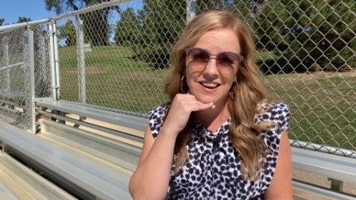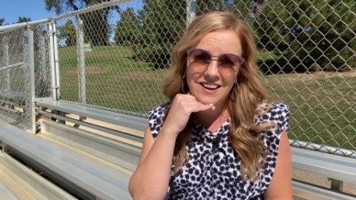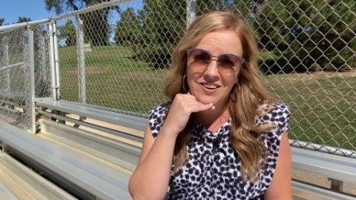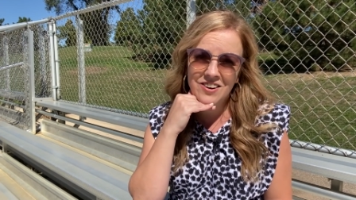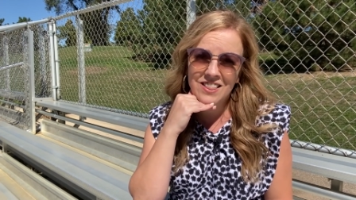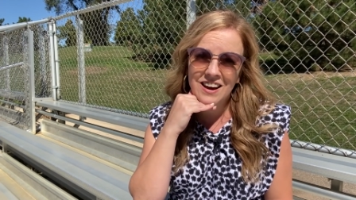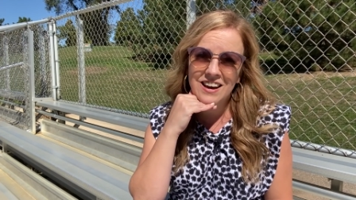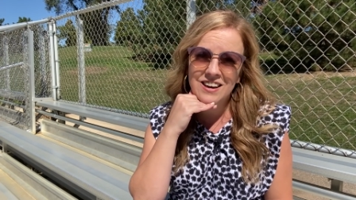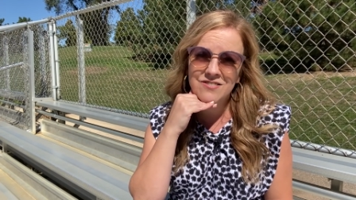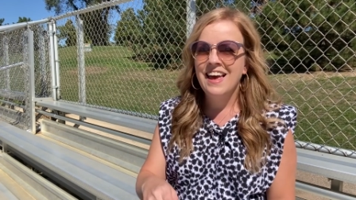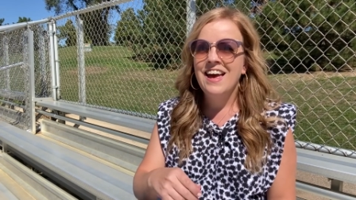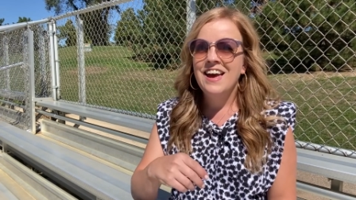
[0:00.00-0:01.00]
in our
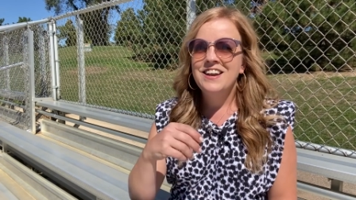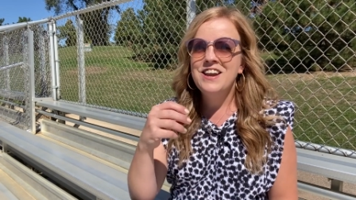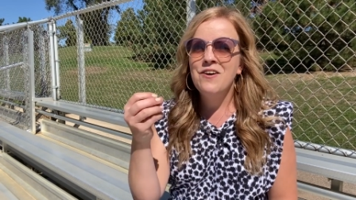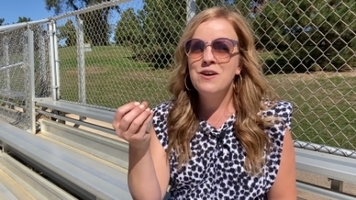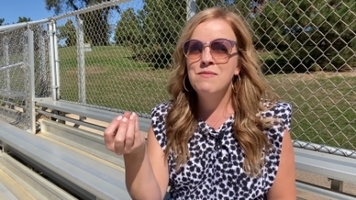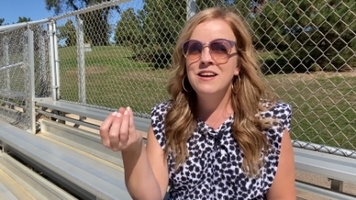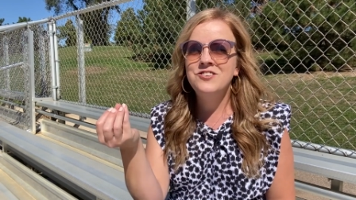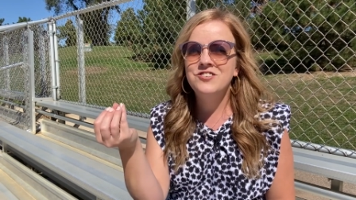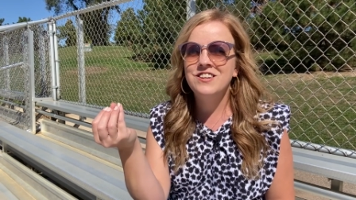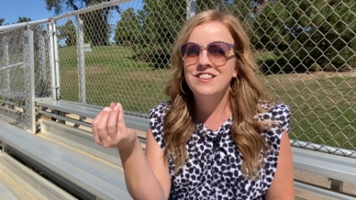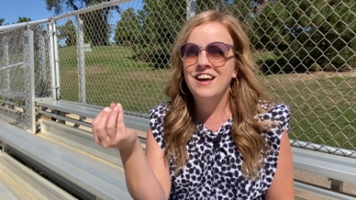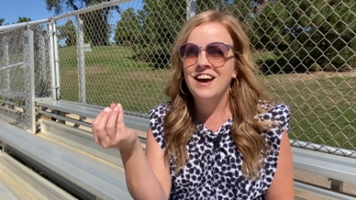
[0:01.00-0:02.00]
lives. Now, I
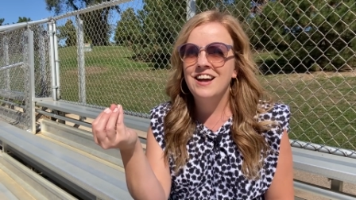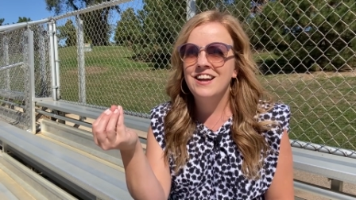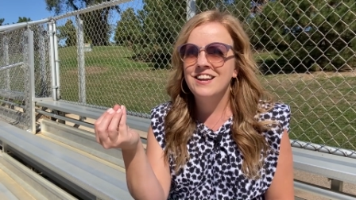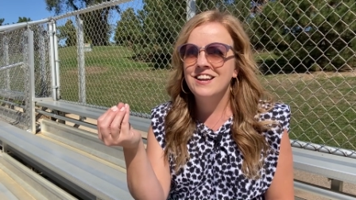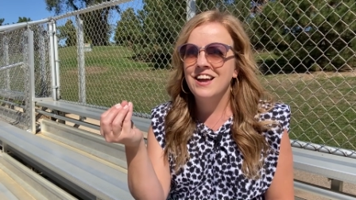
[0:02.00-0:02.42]
mentioned that